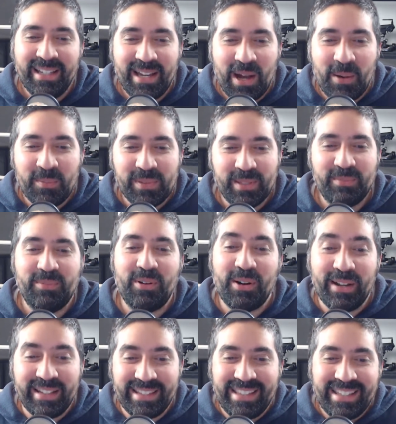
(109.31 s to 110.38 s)
I'm
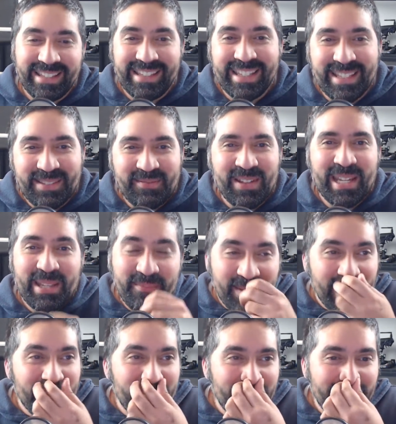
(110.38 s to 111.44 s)
surprised there's this many
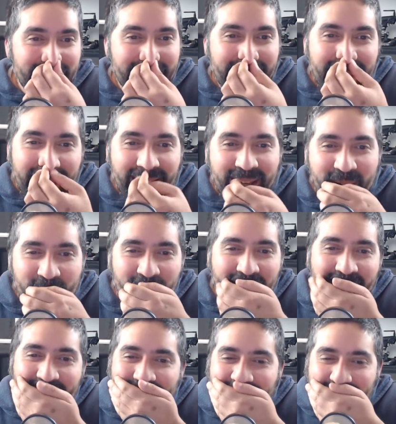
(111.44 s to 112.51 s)
people in here.
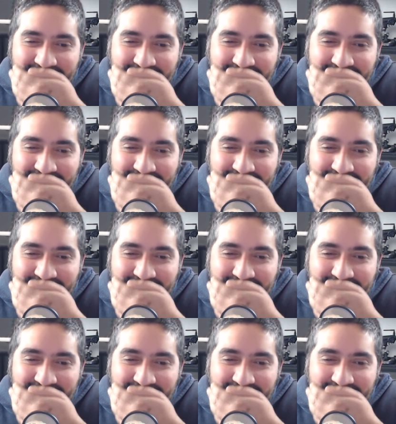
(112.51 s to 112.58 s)
Wow.